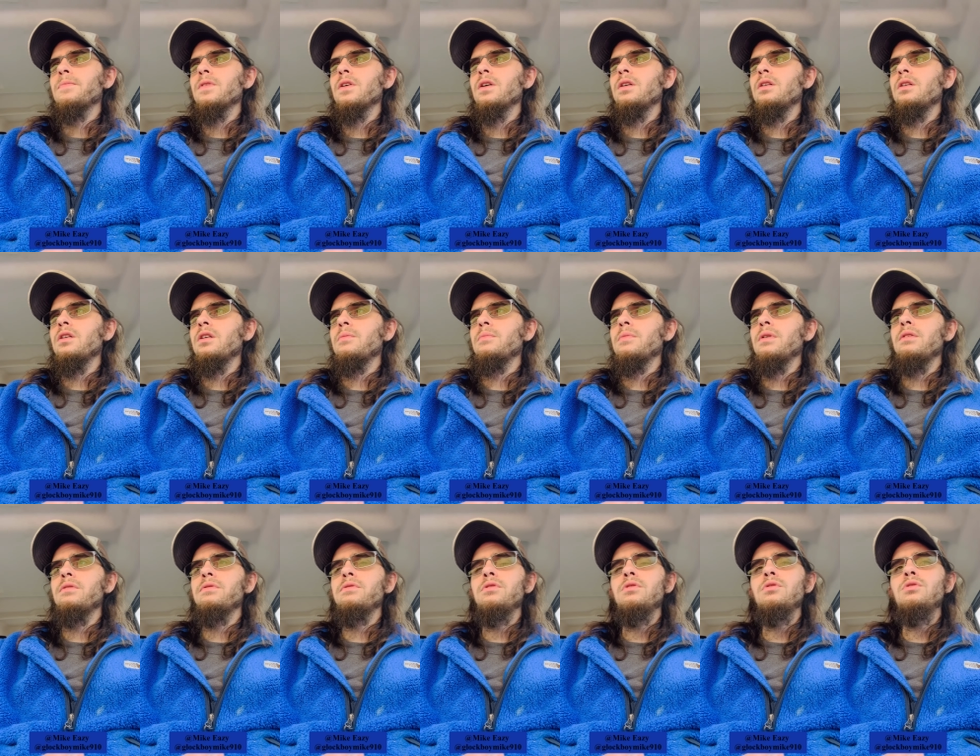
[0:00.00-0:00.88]
Um,
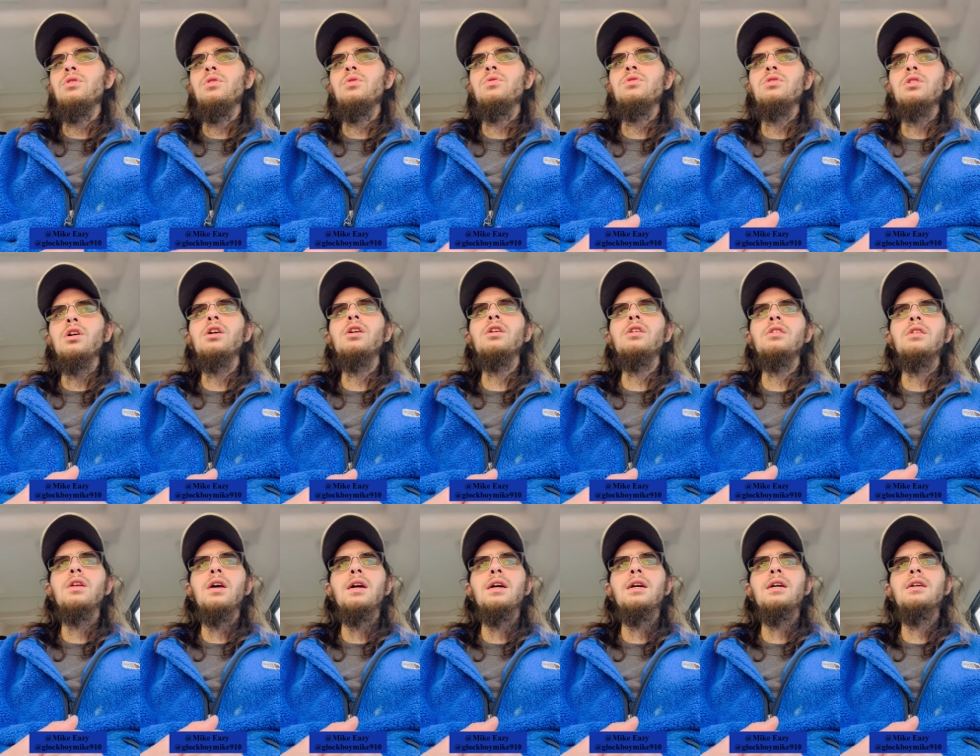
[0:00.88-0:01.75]
if you do certain
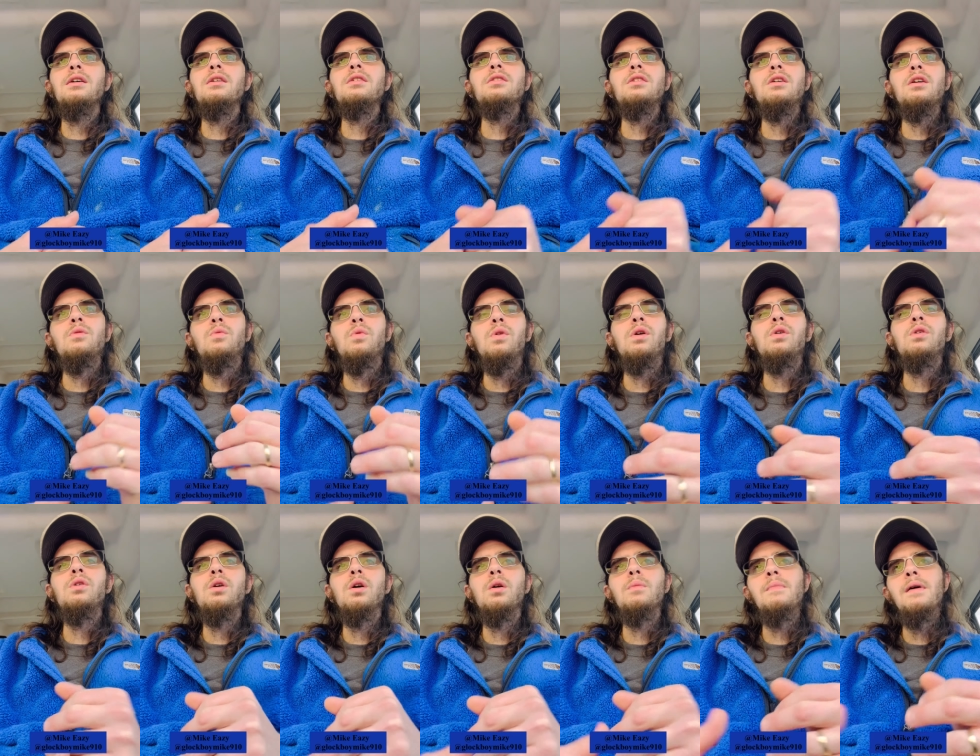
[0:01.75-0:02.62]
things, it will
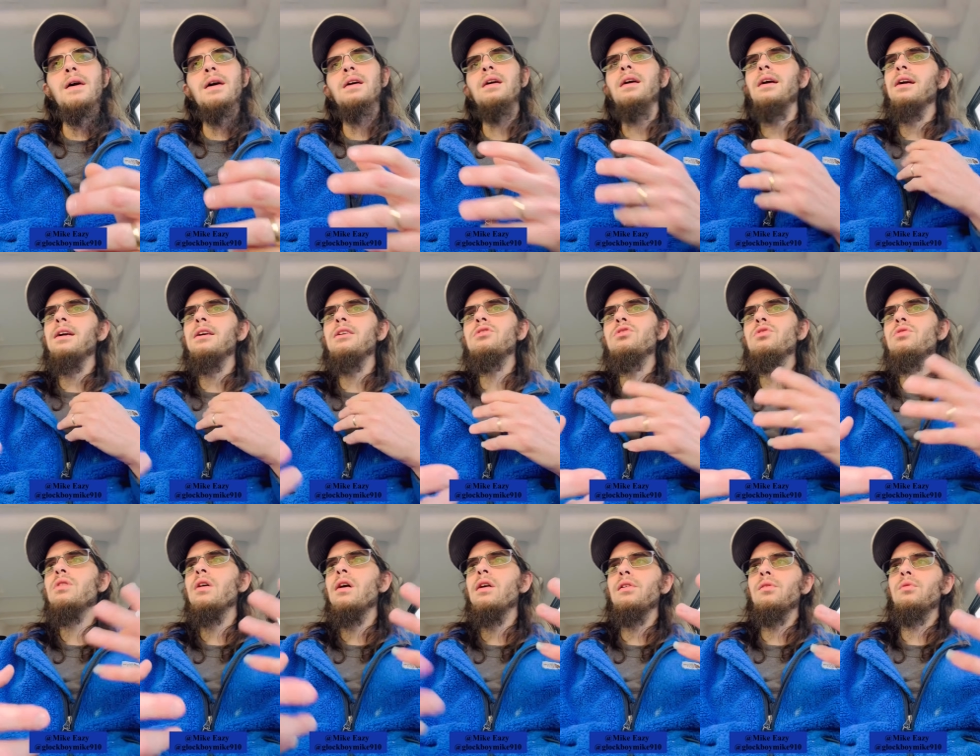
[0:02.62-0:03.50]
come back and get you
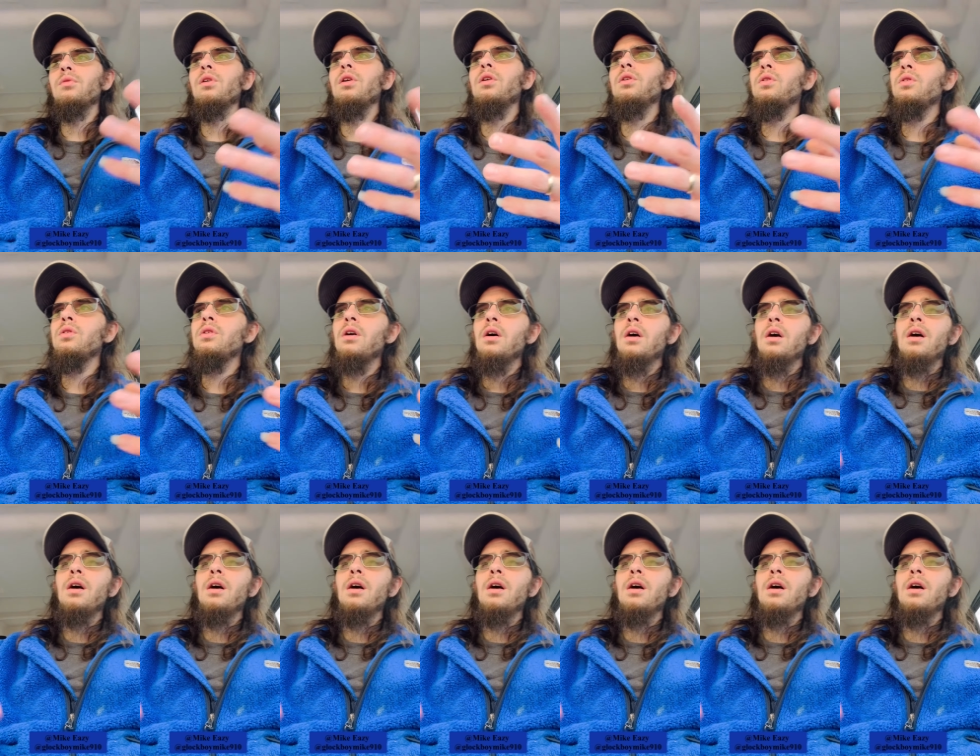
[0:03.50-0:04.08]
down the road.